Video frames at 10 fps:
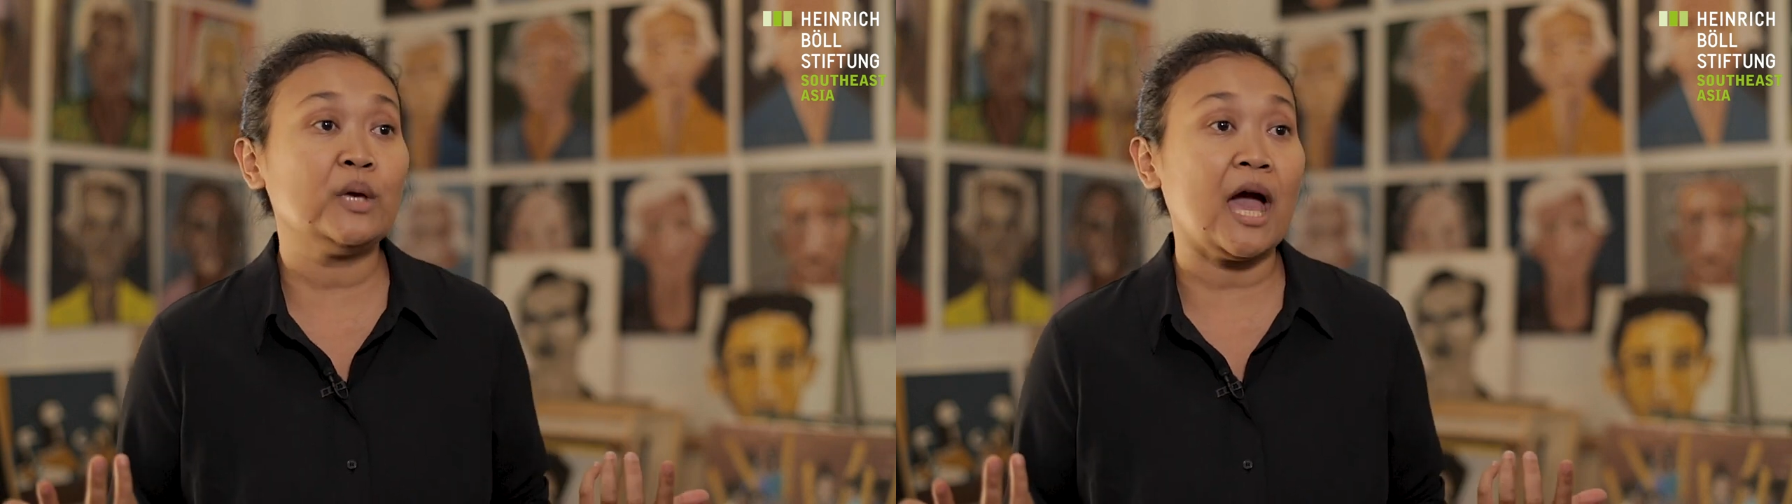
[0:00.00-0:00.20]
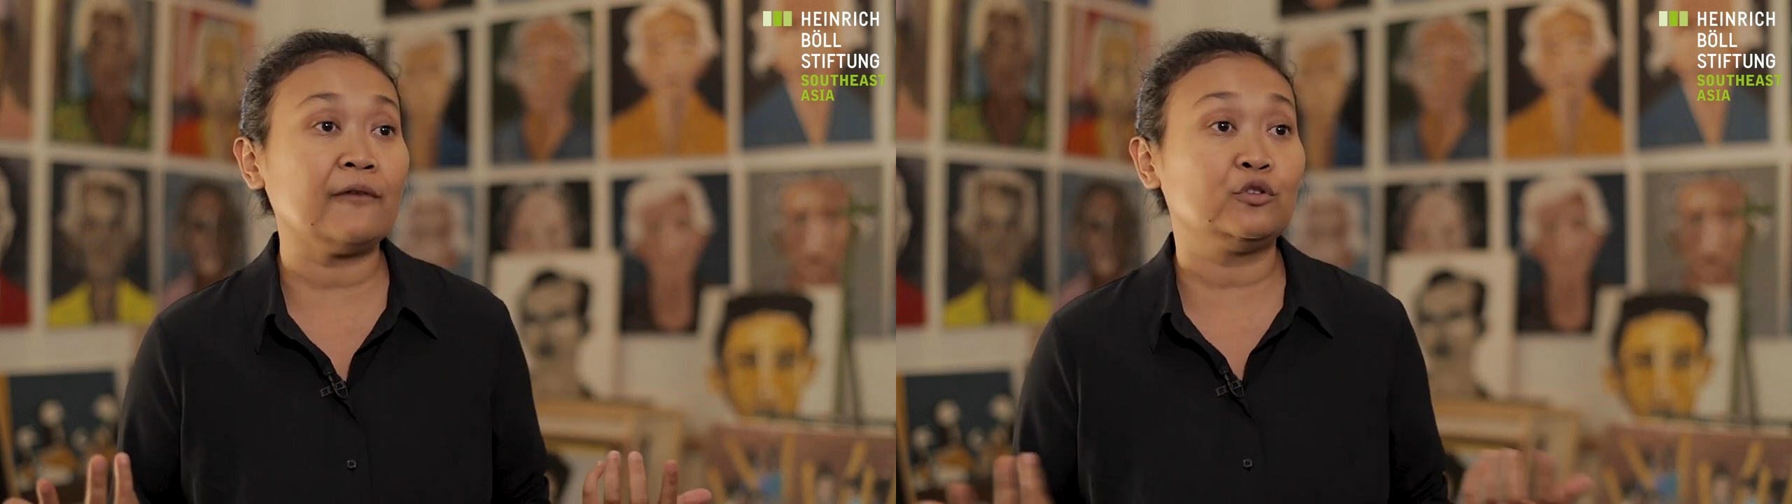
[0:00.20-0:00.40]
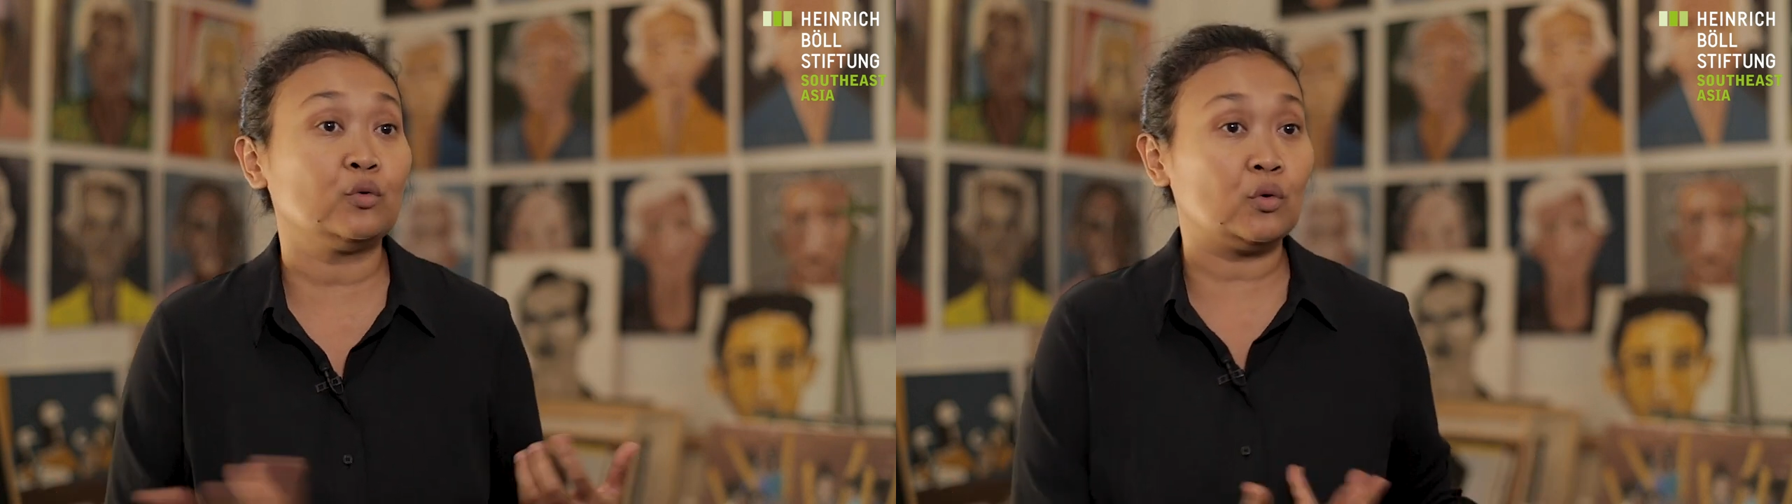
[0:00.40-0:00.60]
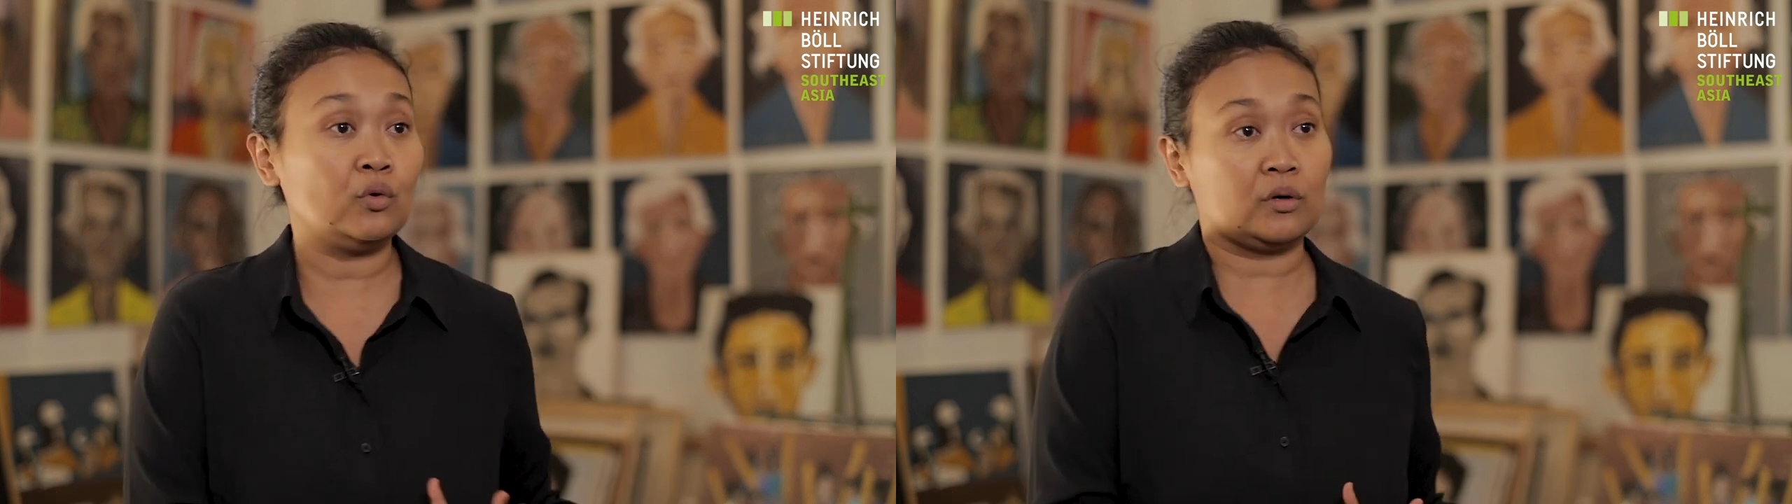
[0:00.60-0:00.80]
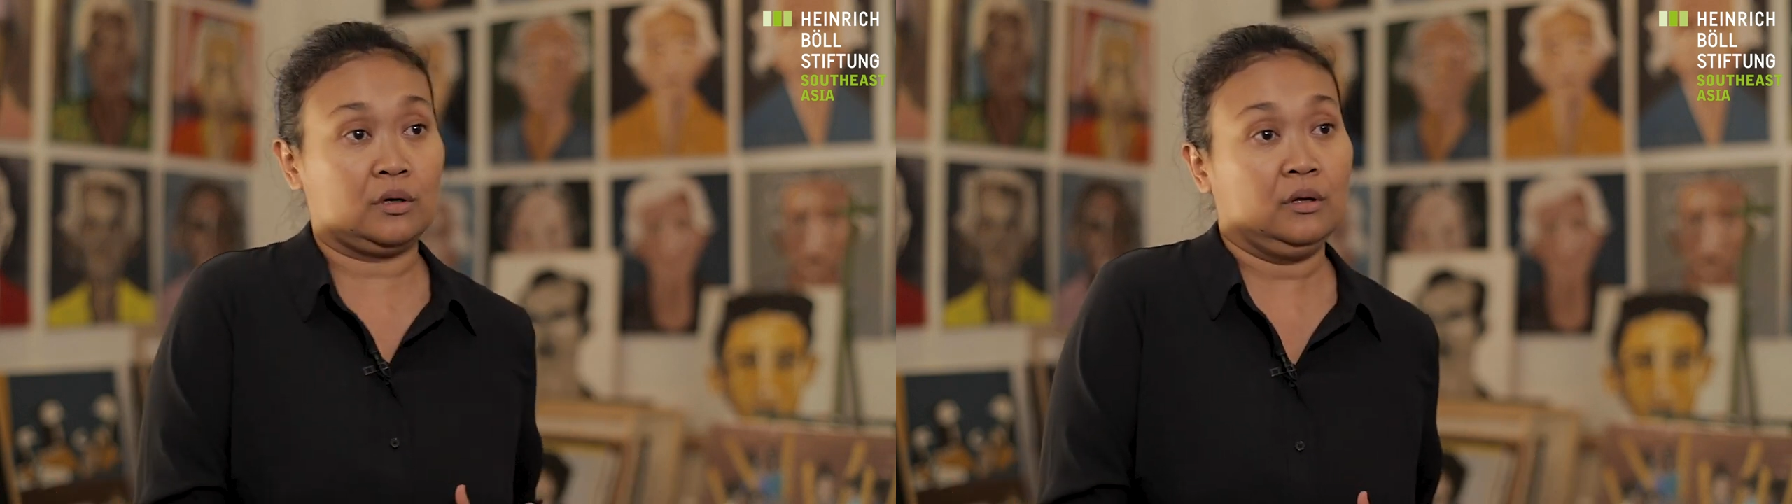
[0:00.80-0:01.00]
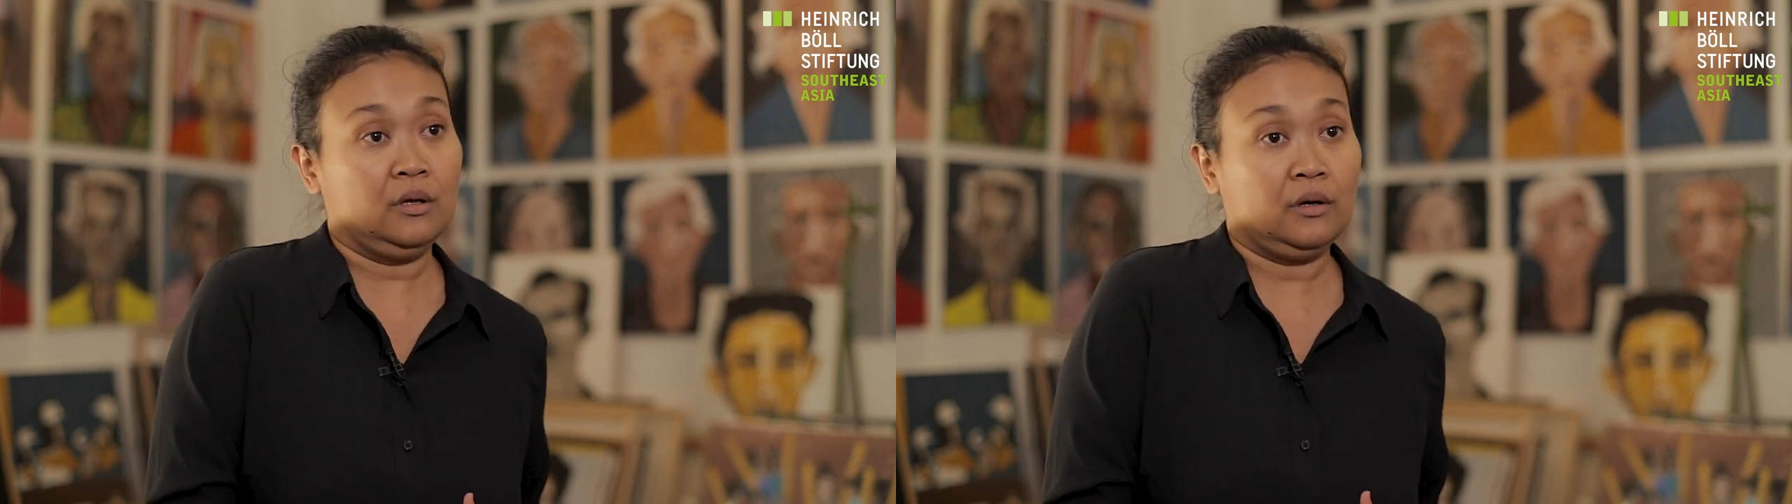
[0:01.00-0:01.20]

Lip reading: we have to cook,